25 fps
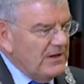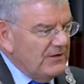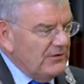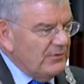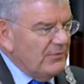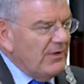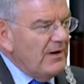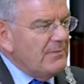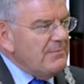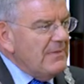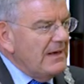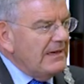
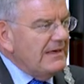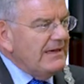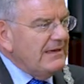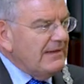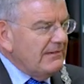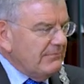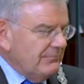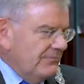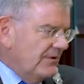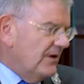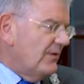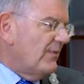
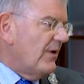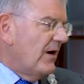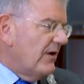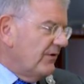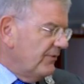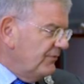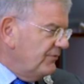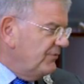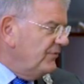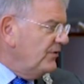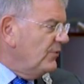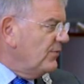There
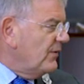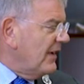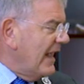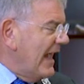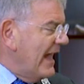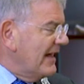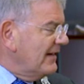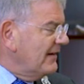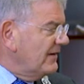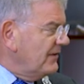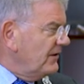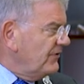are a few
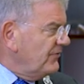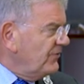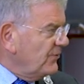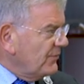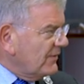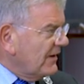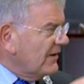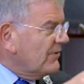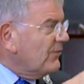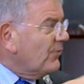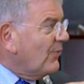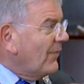candidates. You
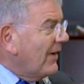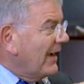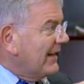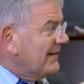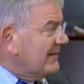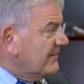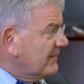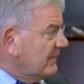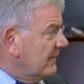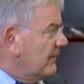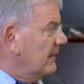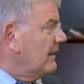can
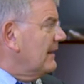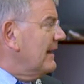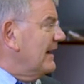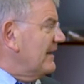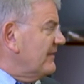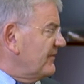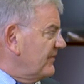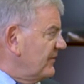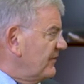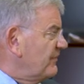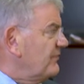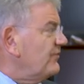write a
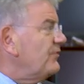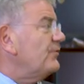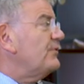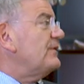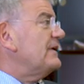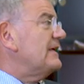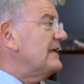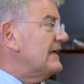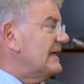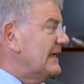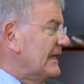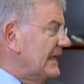letter to
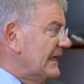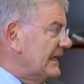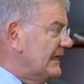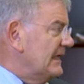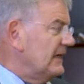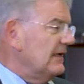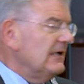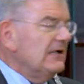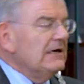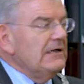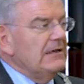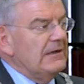the king.